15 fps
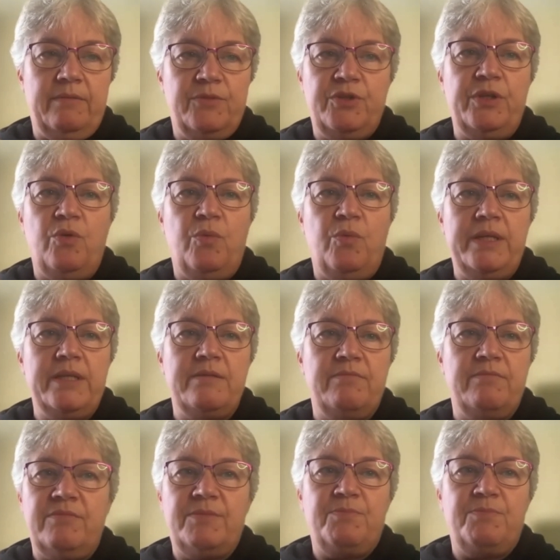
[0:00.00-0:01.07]
Surely no one
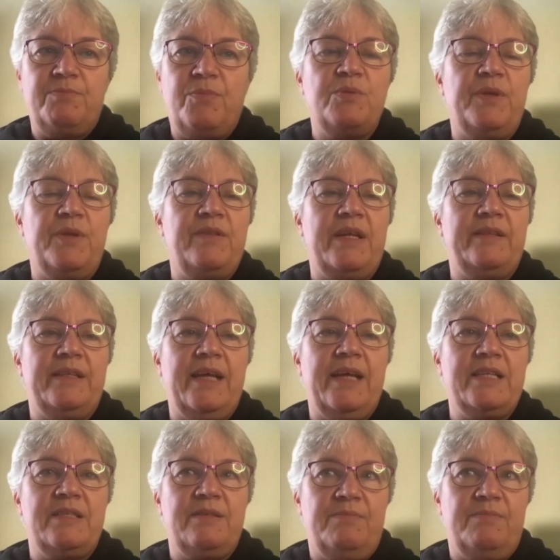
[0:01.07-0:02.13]
can possibly think that
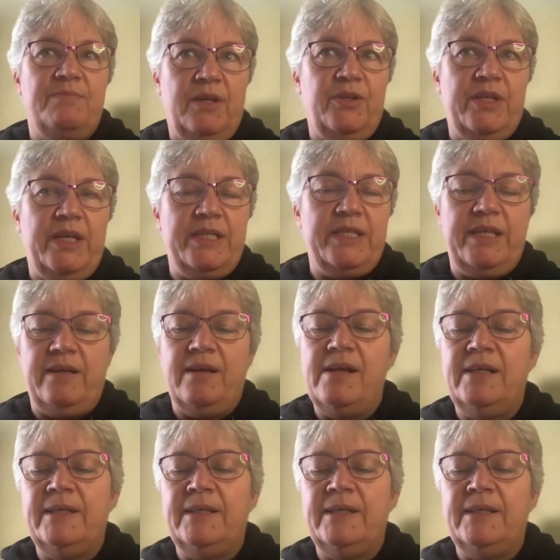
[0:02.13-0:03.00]
that's a good idea.